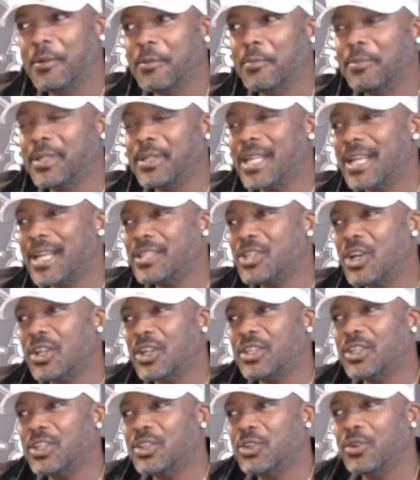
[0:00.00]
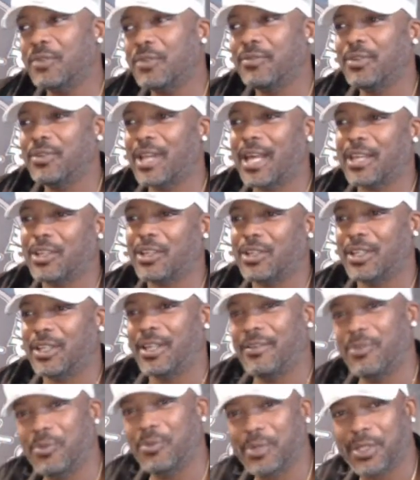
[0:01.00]
But that's hard to do if you like
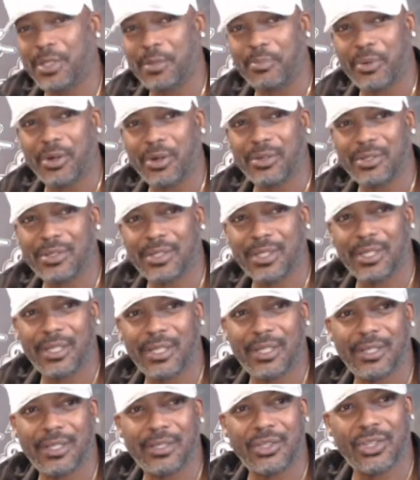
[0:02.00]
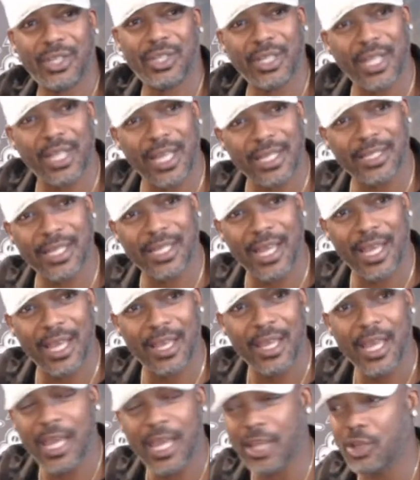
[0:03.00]
living with the person and shit like that,
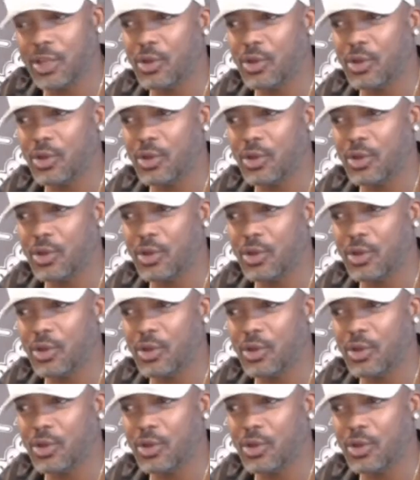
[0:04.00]
and you